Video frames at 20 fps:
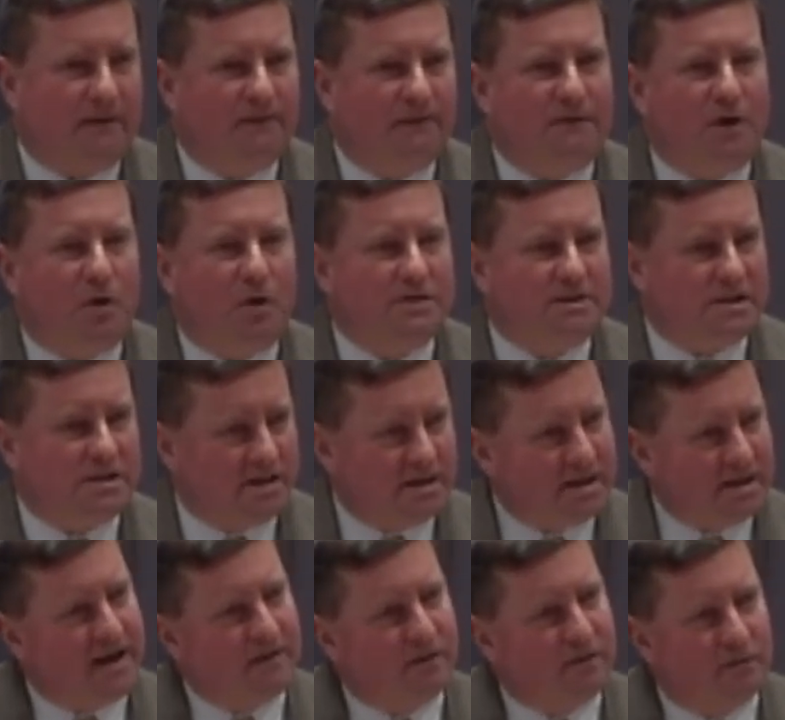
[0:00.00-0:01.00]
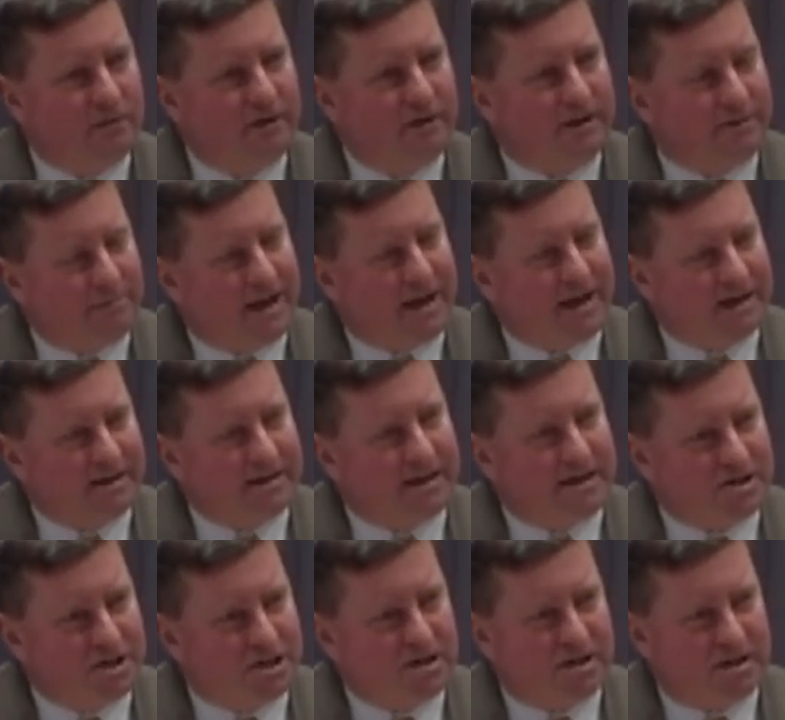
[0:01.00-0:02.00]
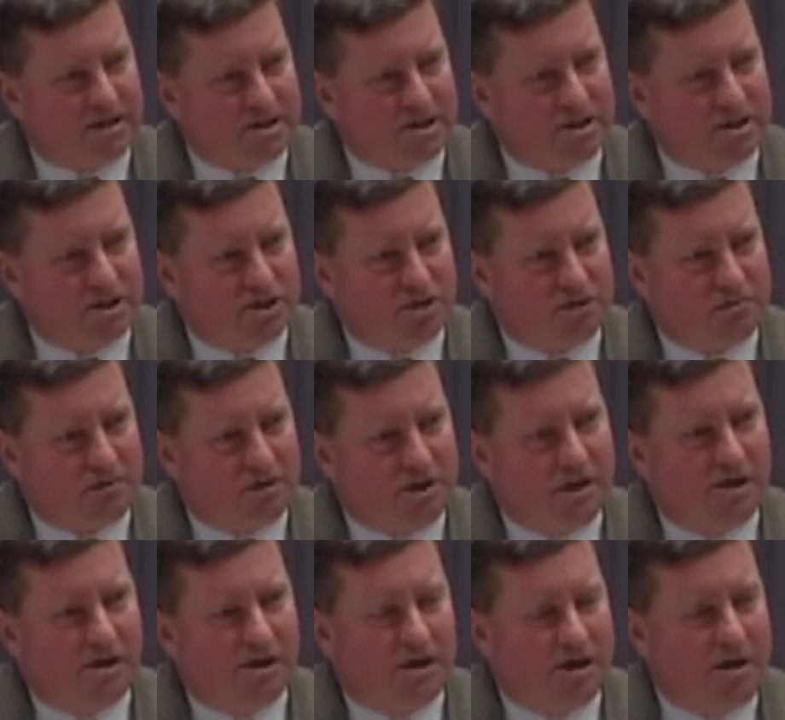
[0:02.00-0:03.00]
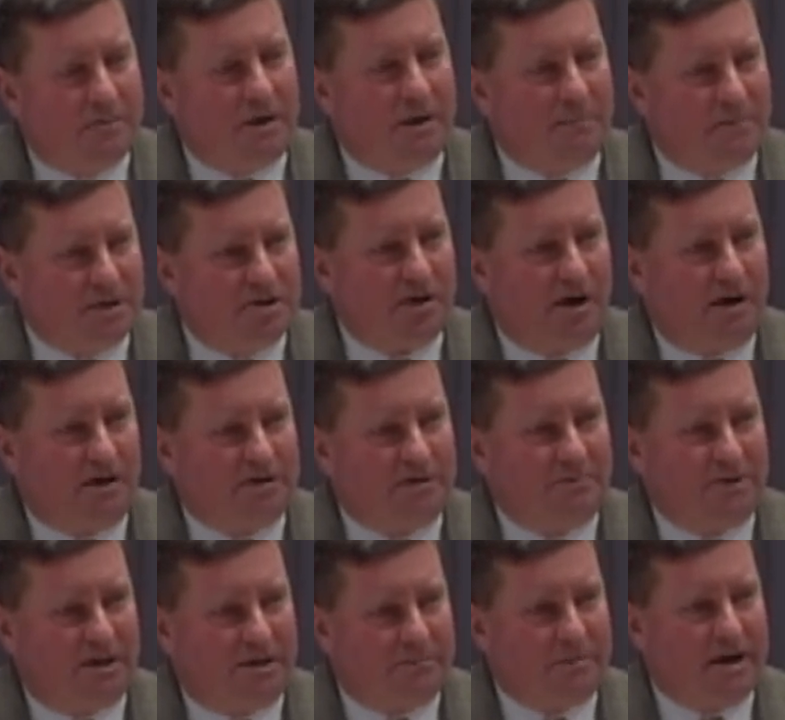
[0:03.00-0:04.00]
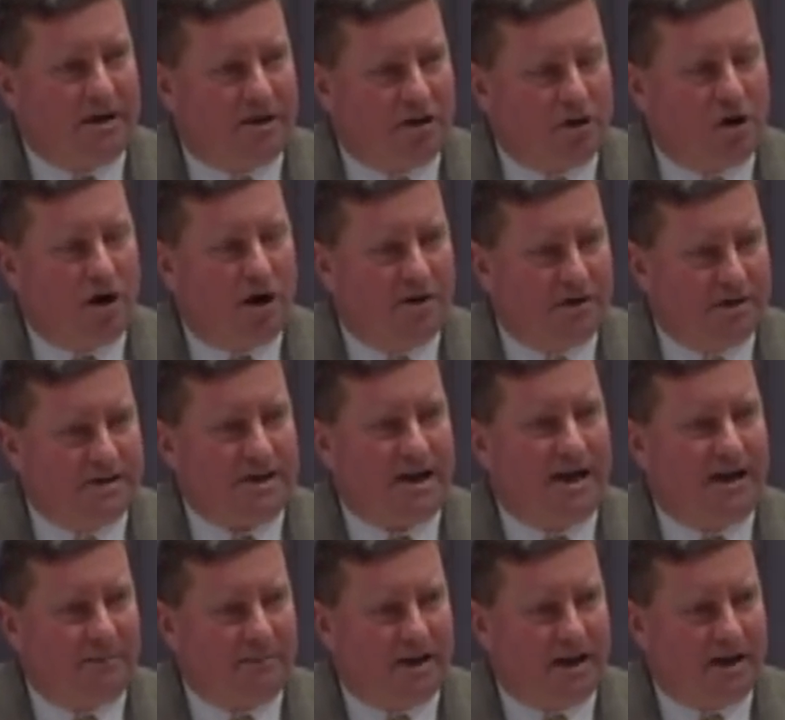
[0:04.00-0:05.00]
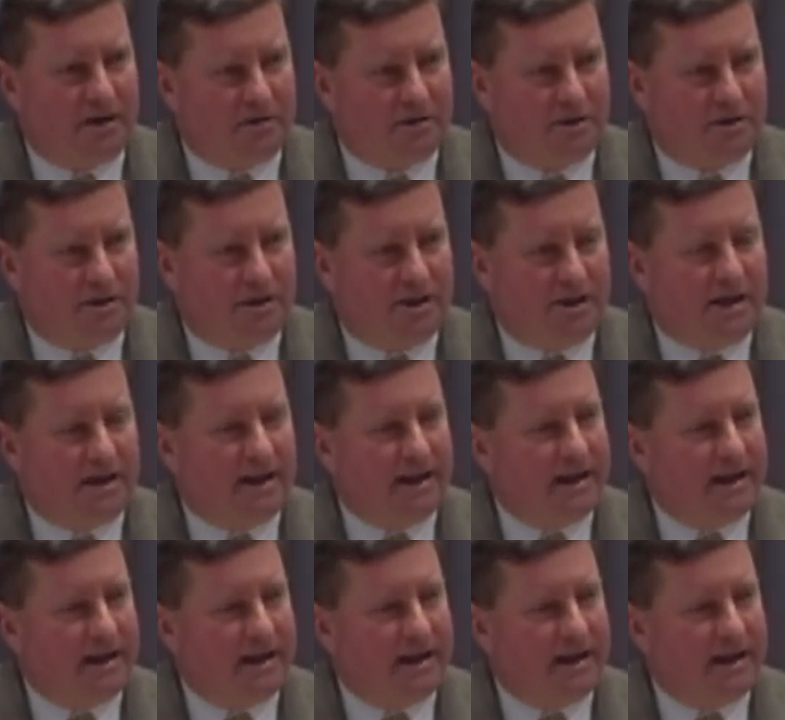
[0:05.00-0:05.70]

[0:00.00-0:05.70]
folks that never really paid attention to this issue come up and talk to me about it all the time now.